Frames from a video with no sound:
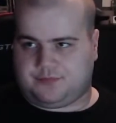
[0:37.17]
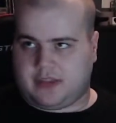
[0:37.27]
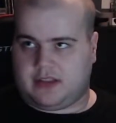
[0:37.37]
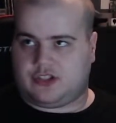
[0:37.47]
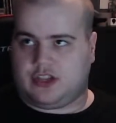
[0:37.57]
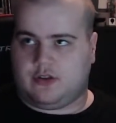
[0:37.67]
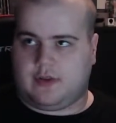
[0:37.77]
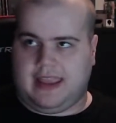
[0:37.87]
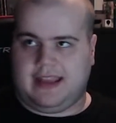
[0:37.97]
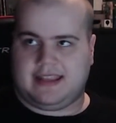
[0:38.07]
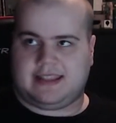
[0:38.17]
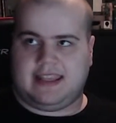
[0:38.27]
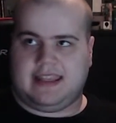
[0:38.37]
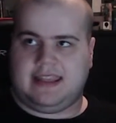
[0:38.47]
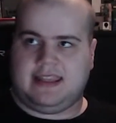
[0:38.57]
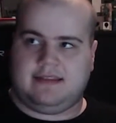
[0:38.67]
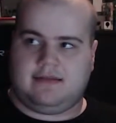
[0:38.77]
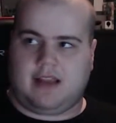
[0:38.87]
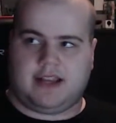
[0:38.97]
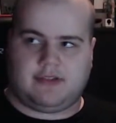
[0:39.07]
So it is
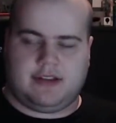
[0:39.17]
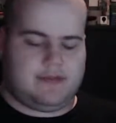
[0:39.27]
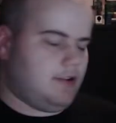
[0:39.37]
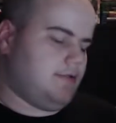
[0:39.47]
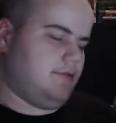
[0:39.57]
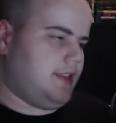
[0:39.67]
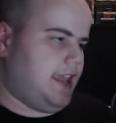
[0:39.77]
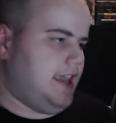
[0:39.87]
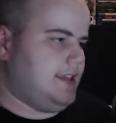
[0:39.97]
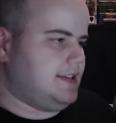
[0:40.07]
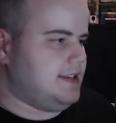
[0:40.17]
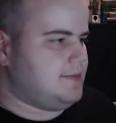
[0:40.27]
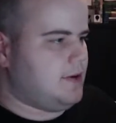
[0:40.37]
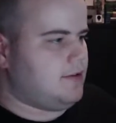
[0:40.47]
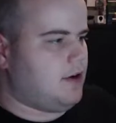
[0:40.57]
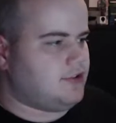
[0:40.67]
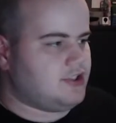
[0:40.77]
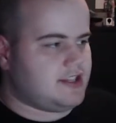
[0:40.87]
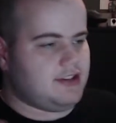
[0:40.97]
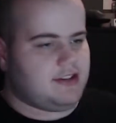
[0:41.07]
in, I don't even know what the case is, but I'll
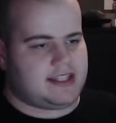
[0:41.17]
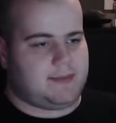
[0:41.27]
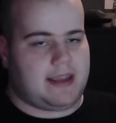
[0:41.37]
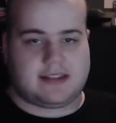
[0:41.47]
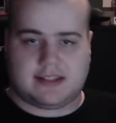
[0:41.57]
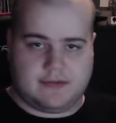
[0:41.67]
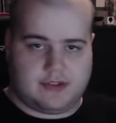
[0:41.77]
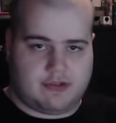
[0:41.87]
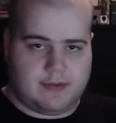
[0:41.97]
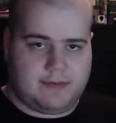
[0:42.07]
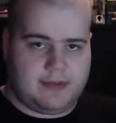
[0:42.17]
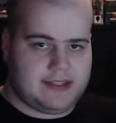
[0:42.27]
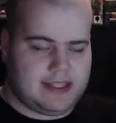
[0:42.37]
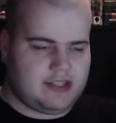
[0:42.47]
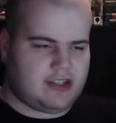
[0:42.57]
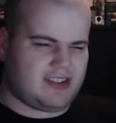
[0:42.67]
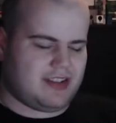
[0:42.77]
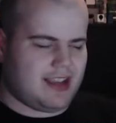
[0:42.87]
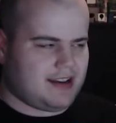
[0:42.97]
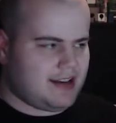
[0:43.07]
just tell you the specs of the streaming PC just so you
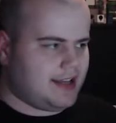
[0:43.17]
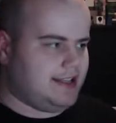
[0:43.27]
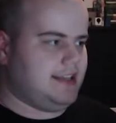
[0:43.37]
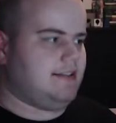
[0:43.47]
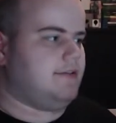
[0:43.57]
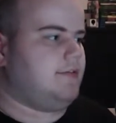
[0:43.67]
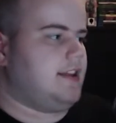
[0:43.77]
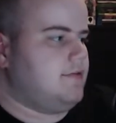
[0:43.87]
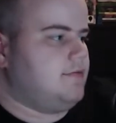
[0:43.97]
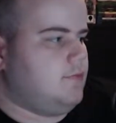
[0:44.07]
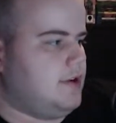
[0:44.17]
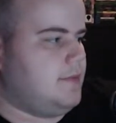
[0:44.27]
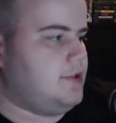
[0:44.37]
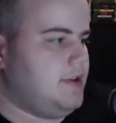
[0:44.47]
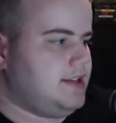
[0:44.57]
got an idea of like what I'm doing.